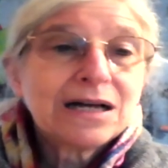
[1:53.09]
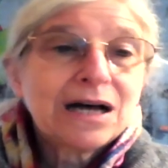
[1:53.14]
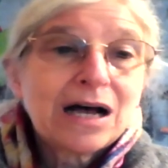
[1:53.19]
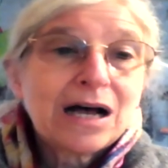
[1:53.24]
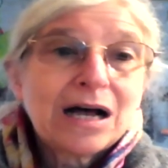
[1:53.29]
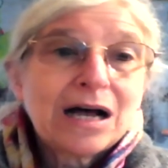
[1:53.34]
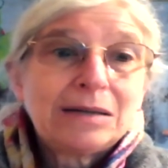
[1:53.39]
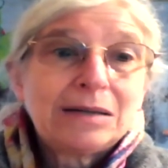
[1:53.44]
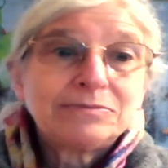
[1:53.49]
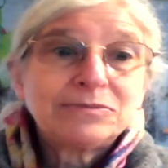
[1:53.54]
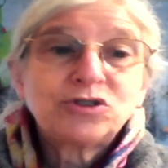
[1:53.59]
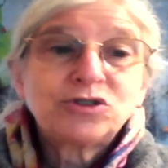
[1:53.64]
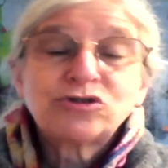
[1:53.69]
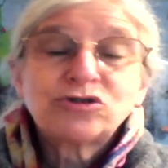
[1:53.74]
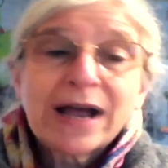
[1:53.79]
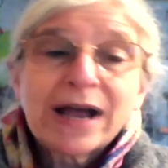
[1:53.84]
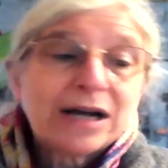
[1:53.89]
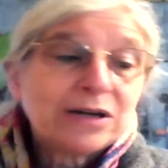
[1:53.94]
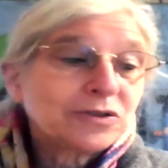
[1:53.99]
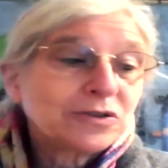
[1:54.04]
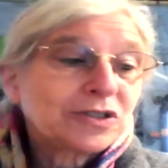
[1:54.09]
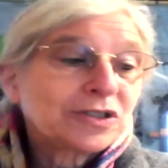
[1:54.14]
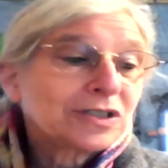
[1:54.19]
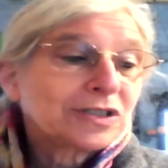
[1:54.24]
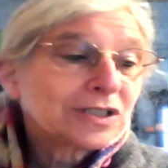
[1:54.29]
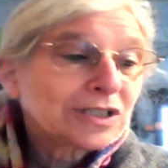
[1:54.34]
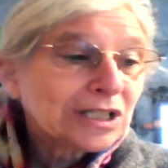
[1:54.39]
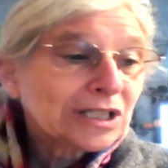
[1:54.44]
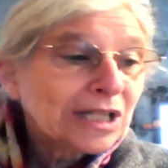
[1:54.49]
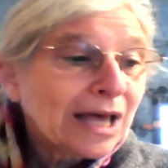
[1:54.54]
um, drought,
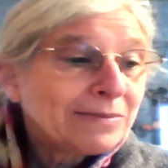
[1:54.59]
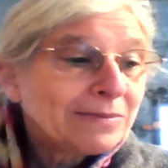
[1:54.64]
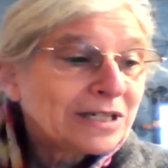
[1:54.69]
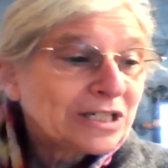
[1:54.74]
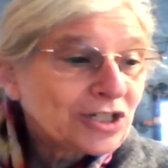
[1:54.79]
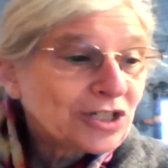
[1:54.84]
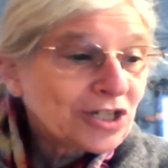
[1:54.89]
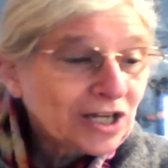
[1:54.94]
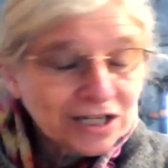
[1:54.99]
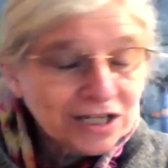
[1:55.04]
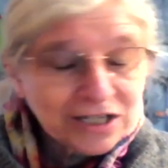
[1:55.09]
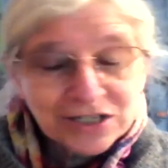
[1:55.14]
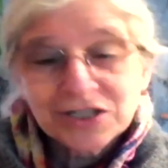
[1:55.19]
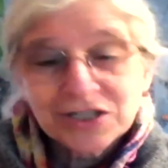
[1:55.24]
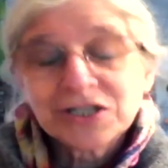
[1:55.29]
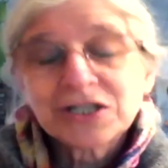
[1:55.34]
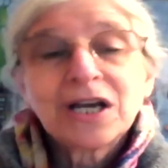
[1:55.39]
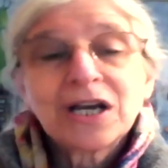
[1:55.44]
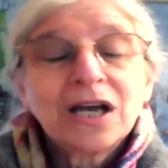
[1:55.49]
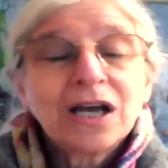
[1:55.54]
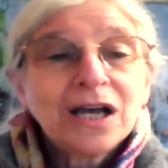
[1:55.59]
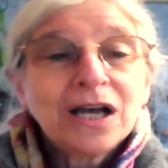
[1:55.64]
climate change.